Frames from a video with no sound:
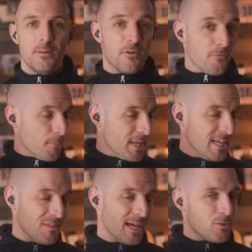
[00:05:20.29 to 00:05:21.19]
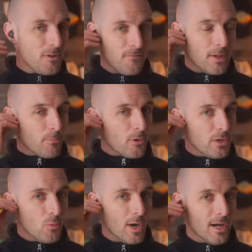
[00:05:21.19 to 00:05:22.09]
But for me, they actually fit pretty
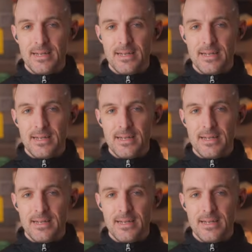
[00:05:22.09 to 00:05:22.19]
well.